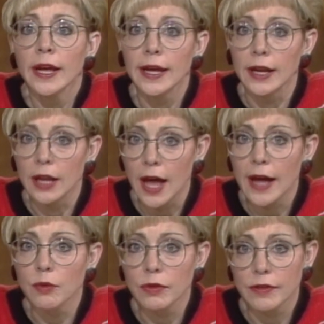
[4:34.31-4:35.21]
in
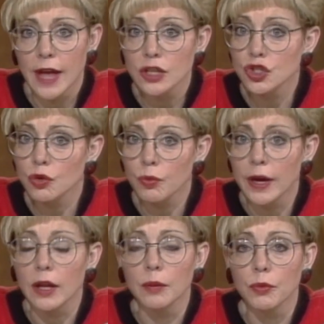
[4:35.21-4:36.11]
line with national
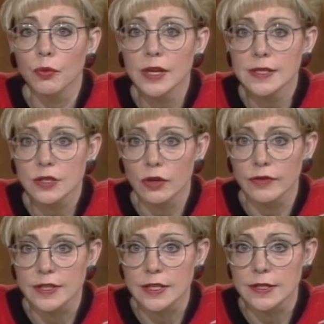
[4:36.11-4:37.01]
rail and marine
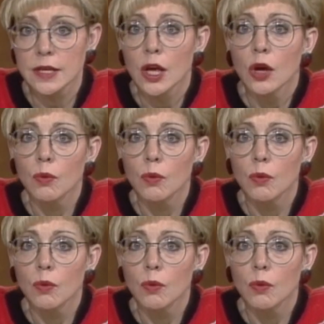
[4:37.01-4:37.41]
services,